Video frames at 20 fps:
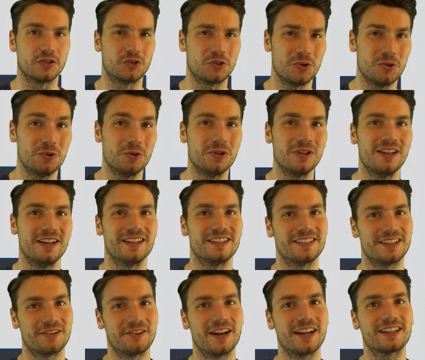tool
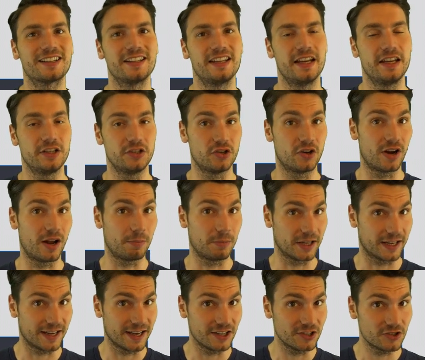directly in your
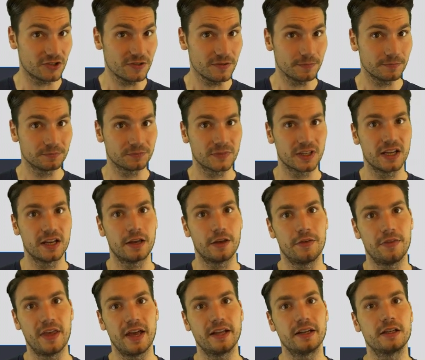application,
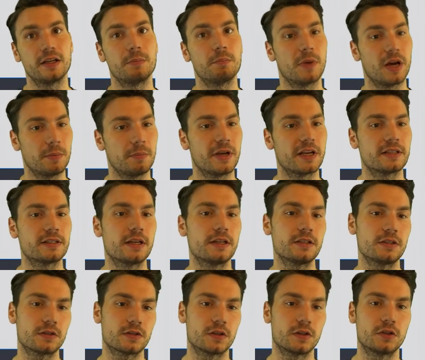then it might make
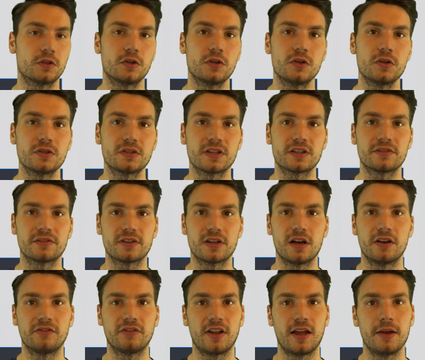sense to use this
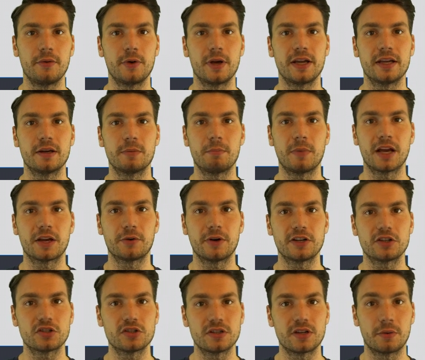Flyway
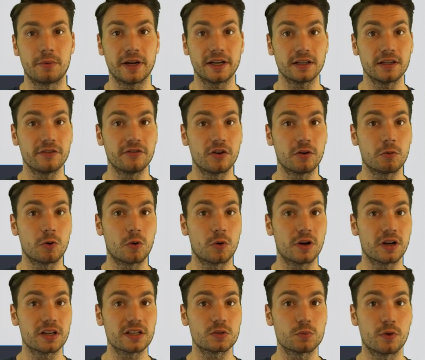migration directly from
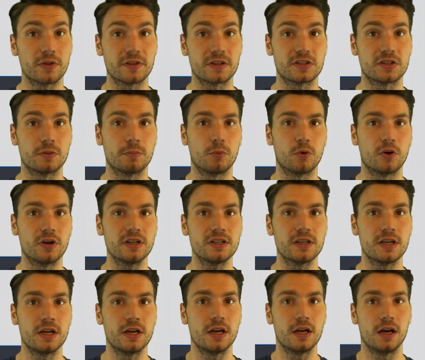Quarkus with the
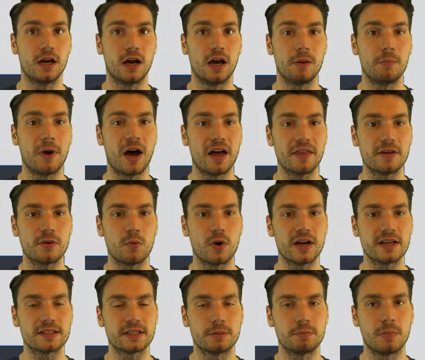support.
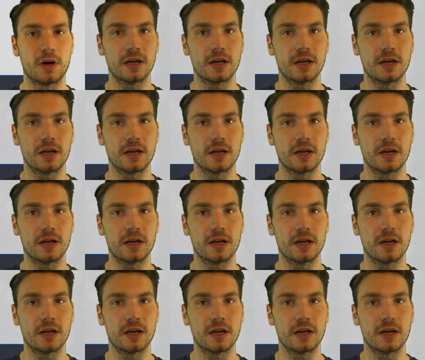Otherwise, it